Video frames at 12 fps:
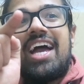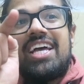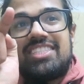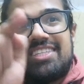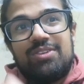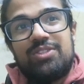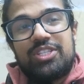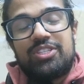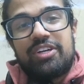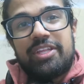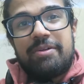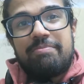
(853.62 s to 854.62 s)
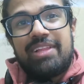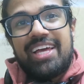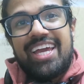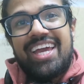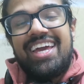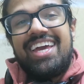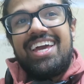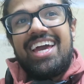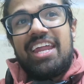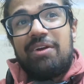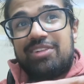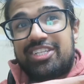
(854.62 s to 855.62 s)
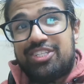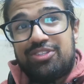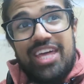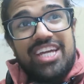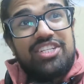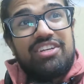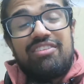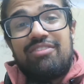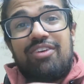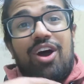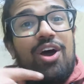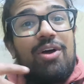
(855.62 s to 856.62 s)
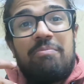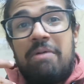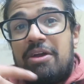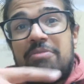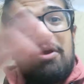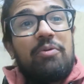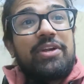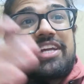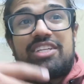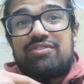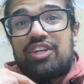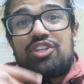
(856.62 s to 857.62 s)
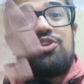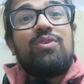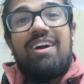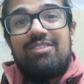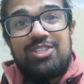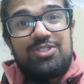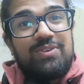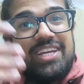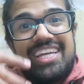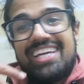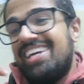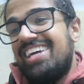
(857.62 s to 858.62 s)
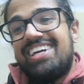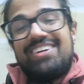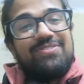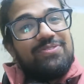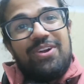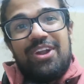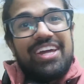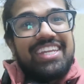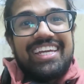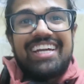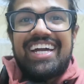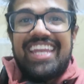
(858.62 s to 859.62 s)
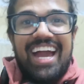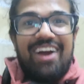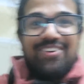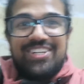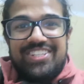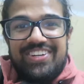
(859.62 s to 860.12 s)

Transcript: as the only song that would play. And I would listen to that shit in my workouts for like 2 hours straight, of running an hour